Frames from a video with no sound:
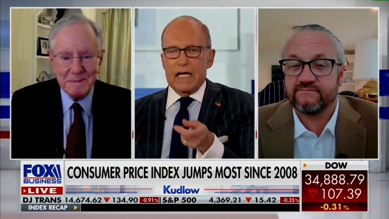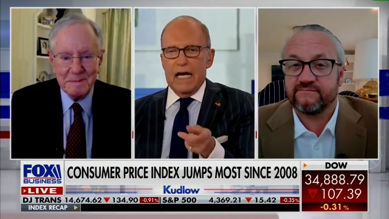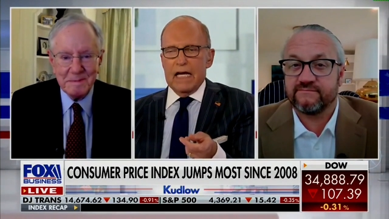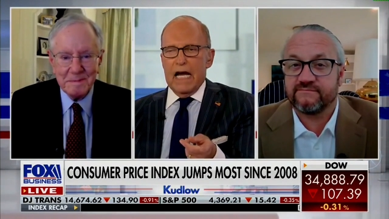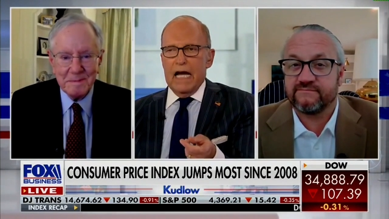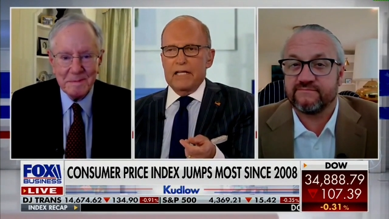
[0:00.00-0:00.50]

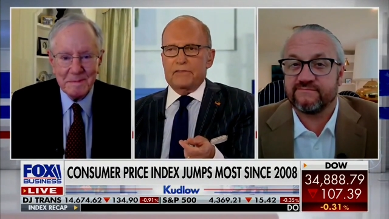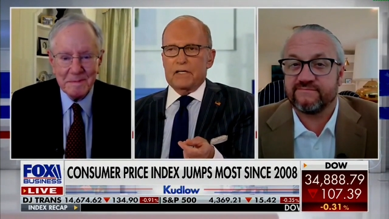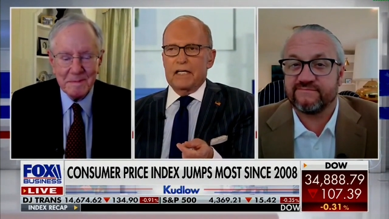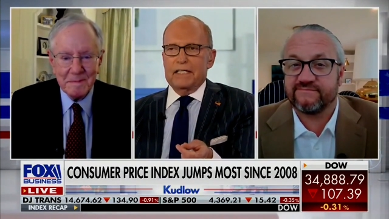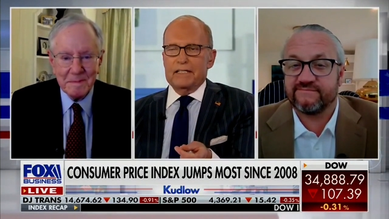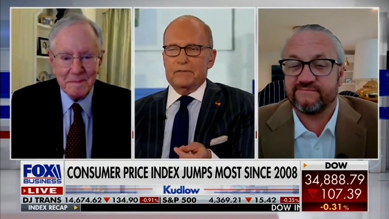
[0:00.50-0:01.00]
Speaker 1: I
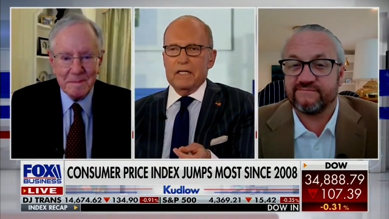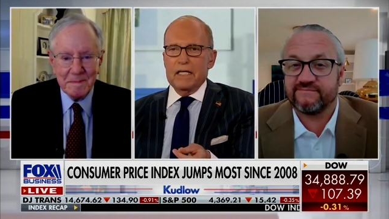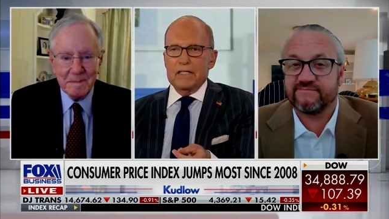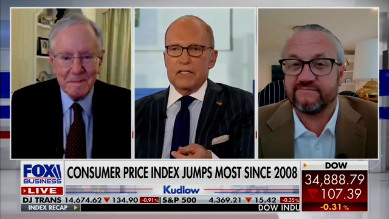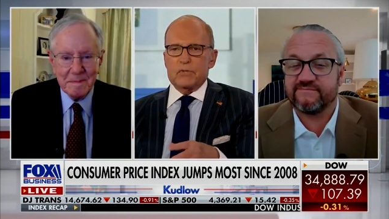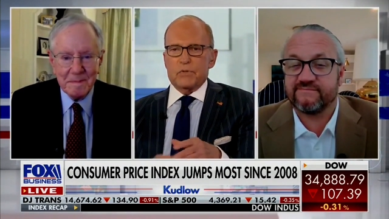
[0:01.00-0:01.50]
thought
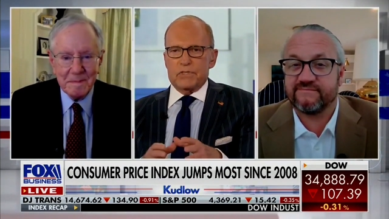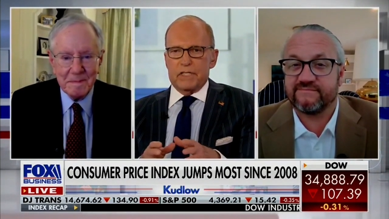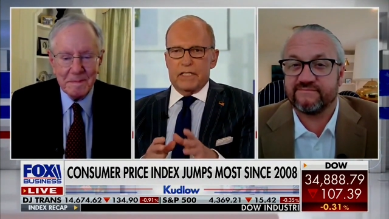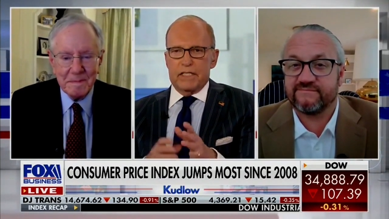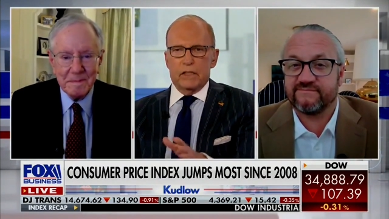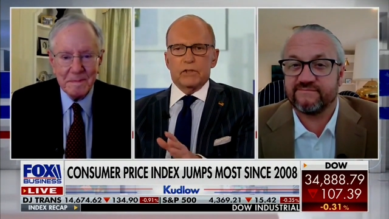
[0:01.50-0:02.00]
this
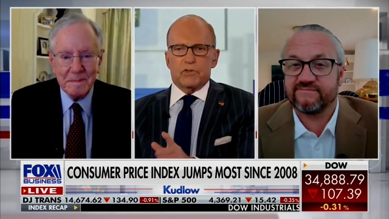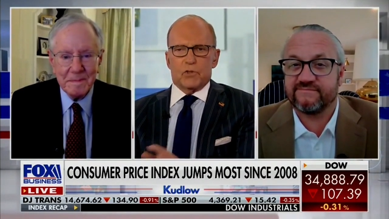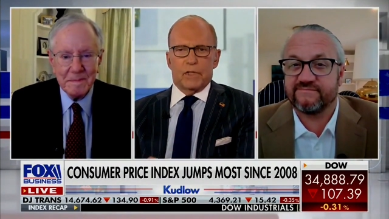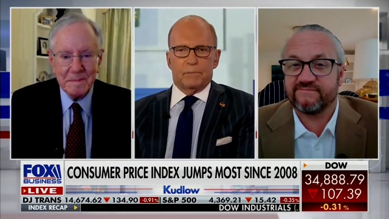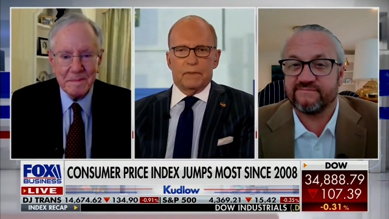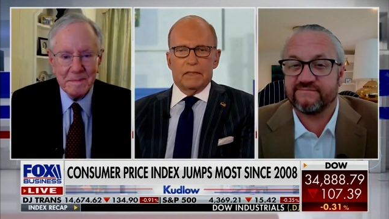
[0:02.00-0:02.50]
was a guilt
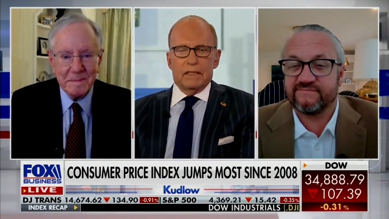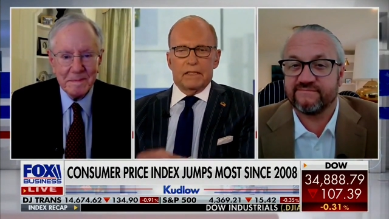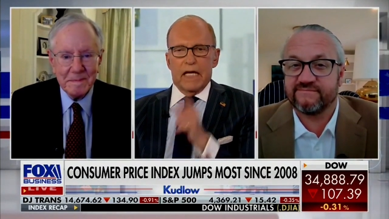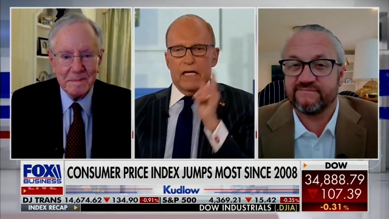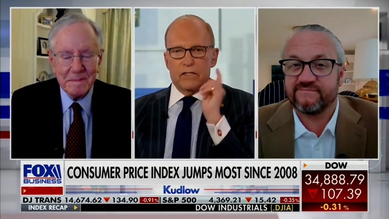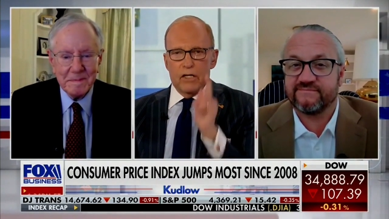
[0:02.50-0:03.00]
trip.
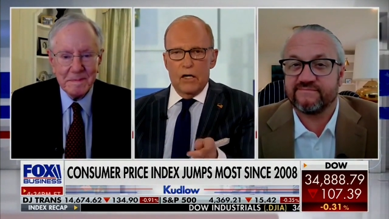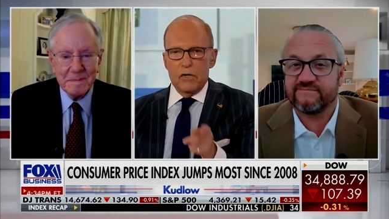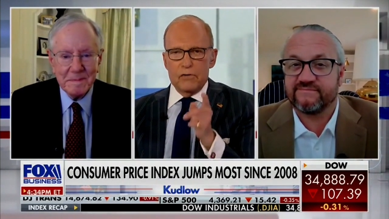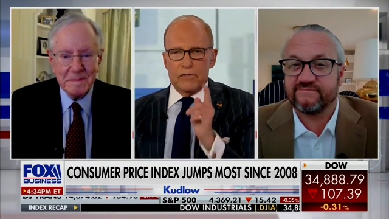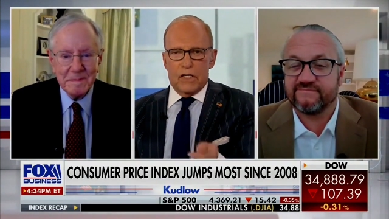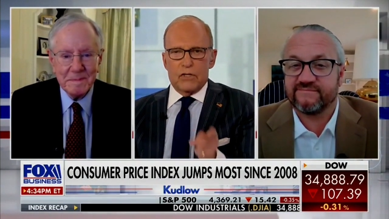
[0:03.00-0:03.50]
They
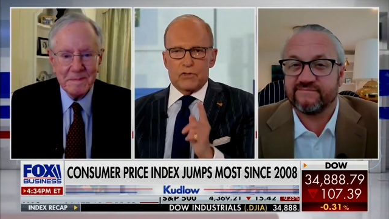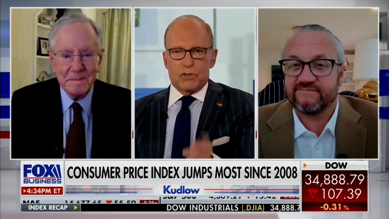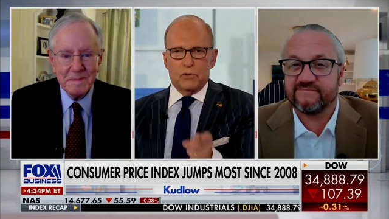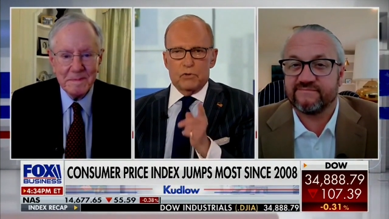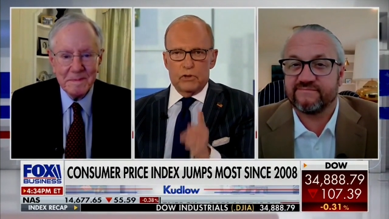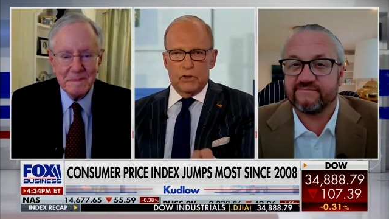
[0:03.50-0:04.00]
know they're
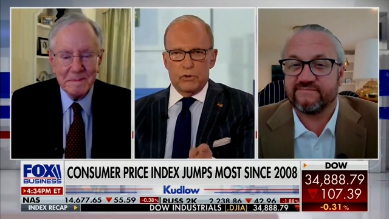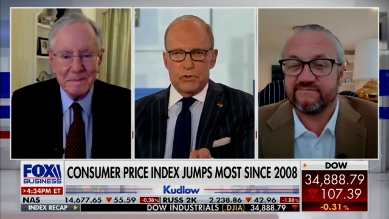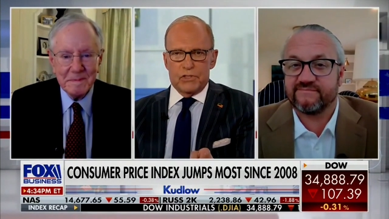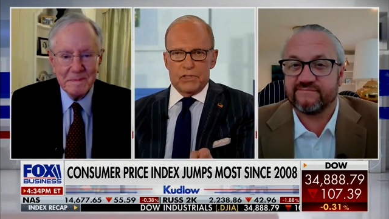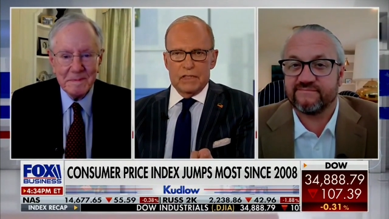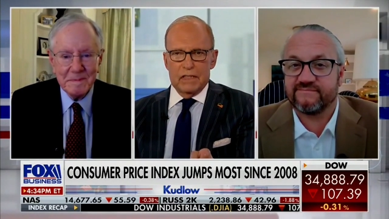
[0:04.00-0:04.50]
too
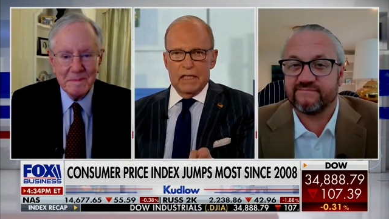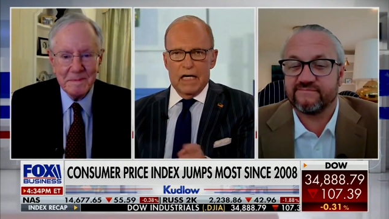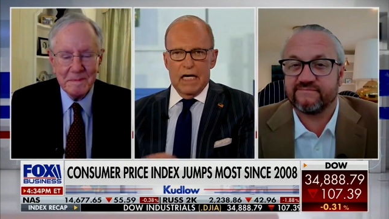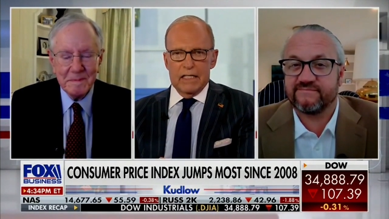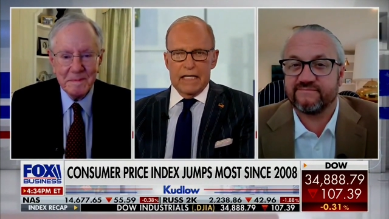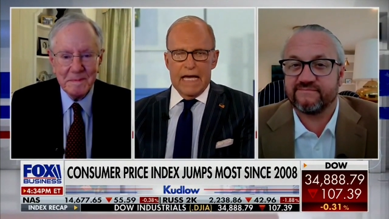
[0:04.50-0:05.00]
loose
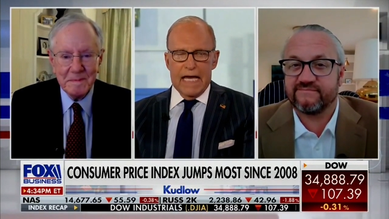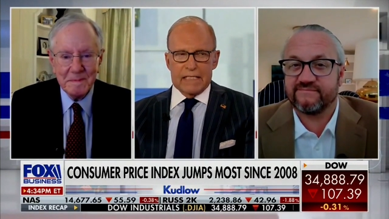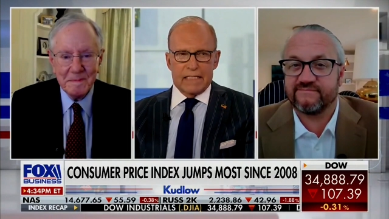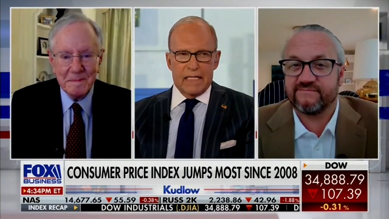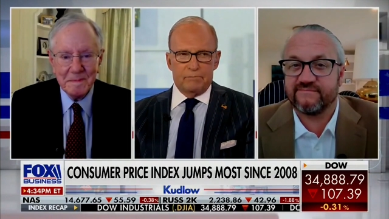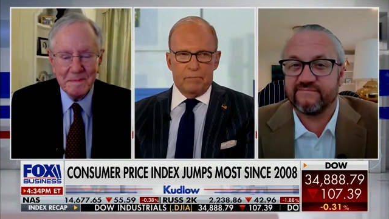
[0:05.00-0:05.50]
on the
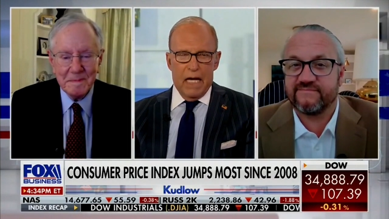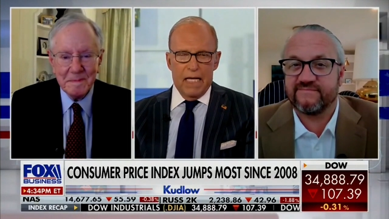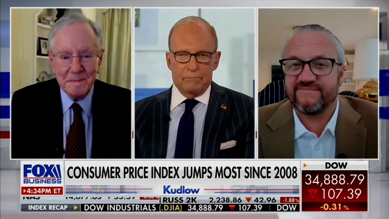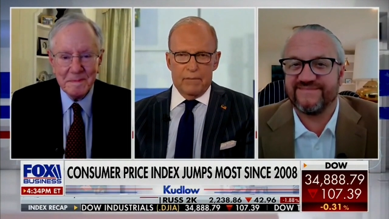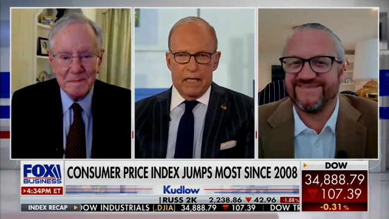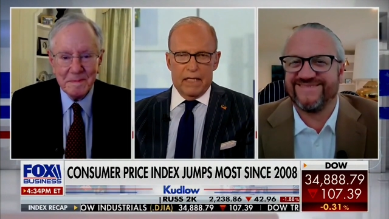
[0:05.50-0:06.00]
asset
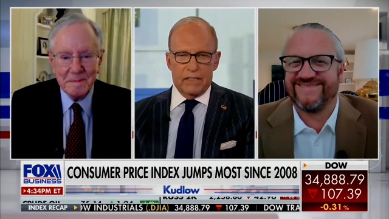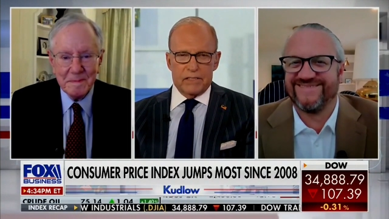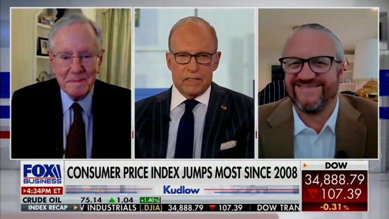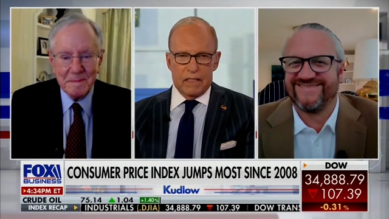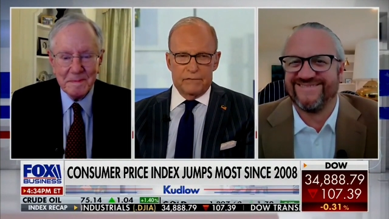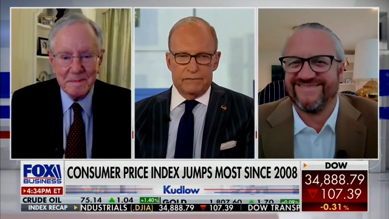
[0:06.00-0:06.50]
bond buying
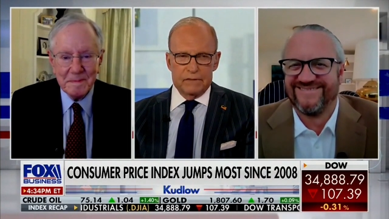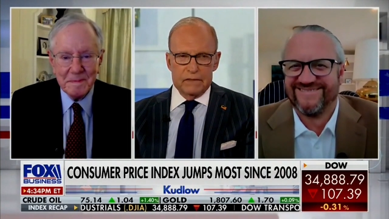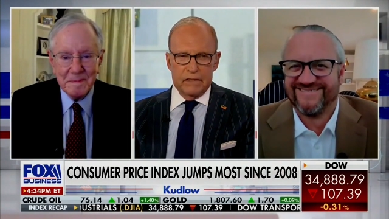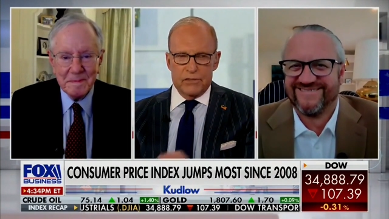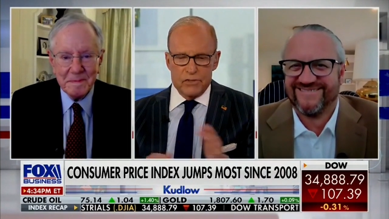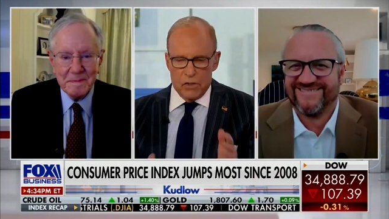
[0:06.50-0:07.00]
stuff.
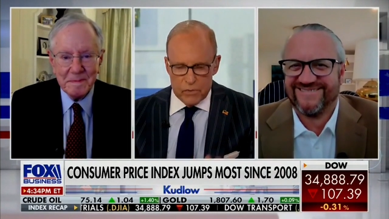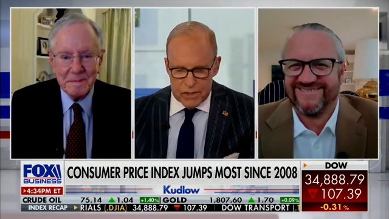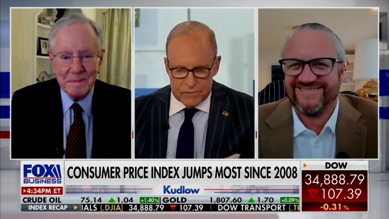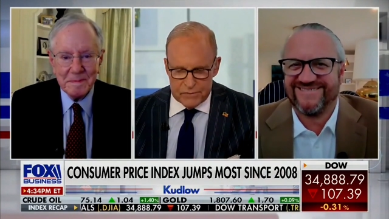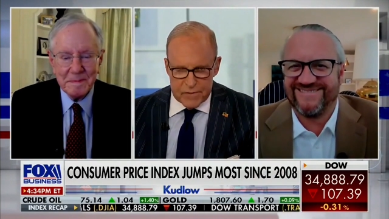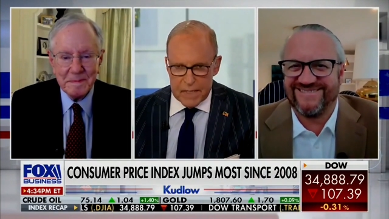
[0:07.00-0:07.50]
There's no
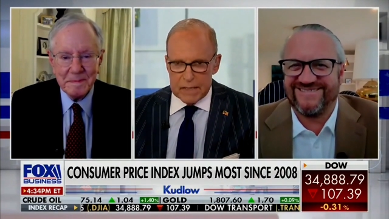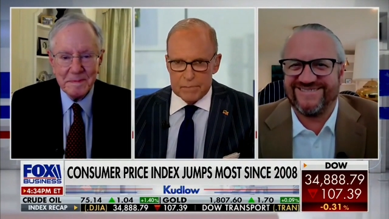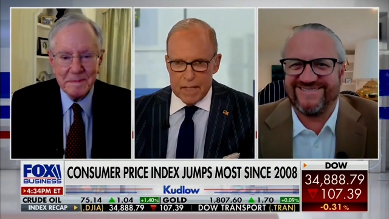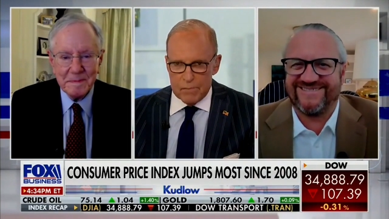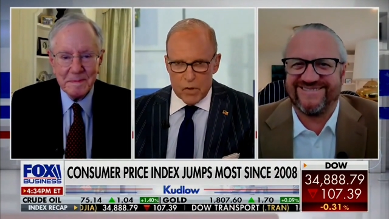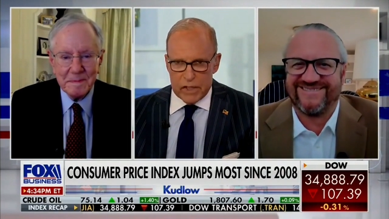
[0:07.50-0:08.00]
reason for them
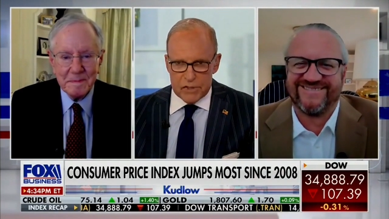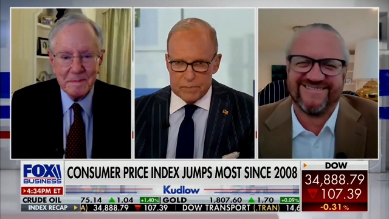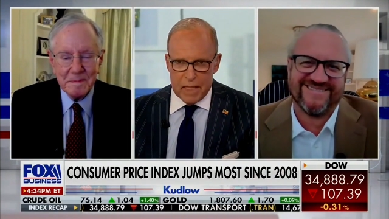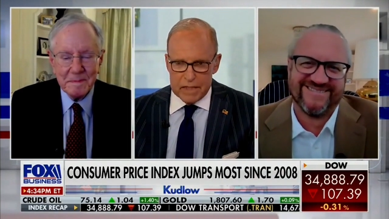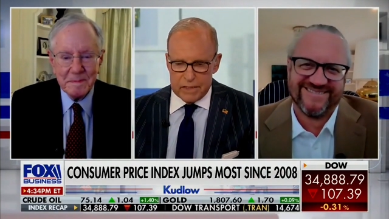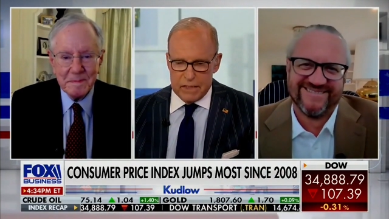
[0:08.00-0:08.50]
to buy
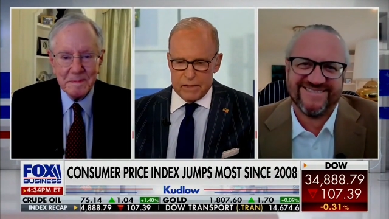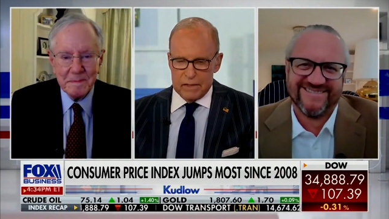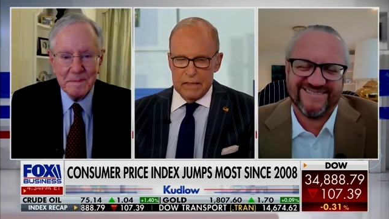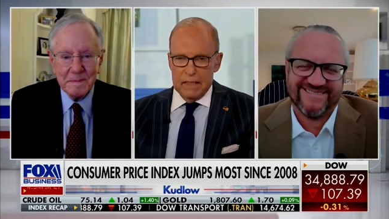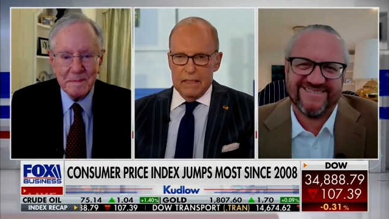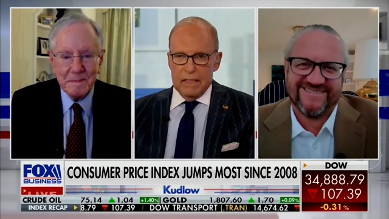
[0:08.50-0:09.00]
mortgage bonds
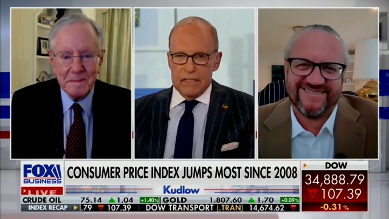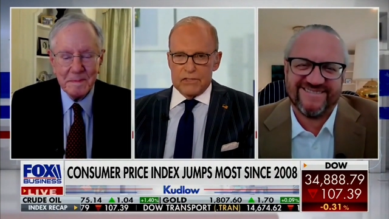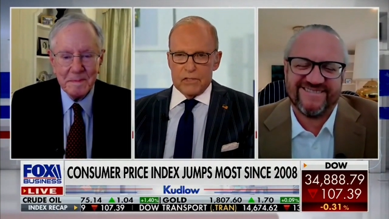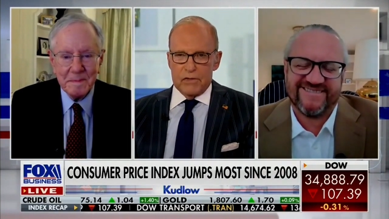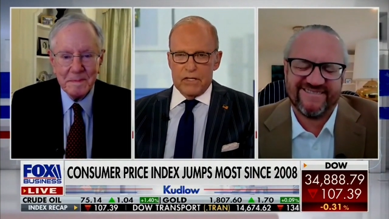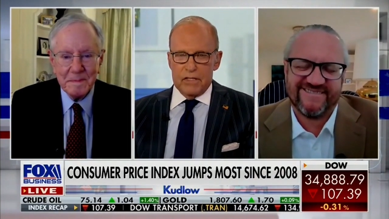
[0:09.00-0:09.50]
either.
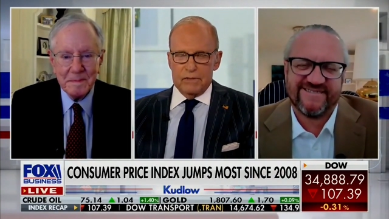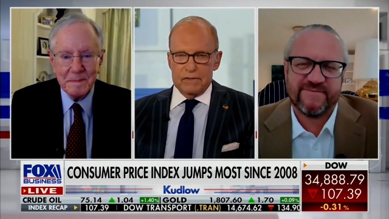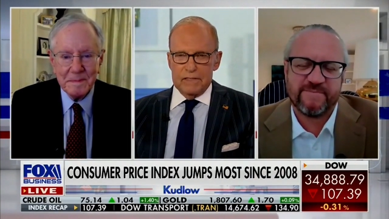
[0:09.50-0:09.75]
So they're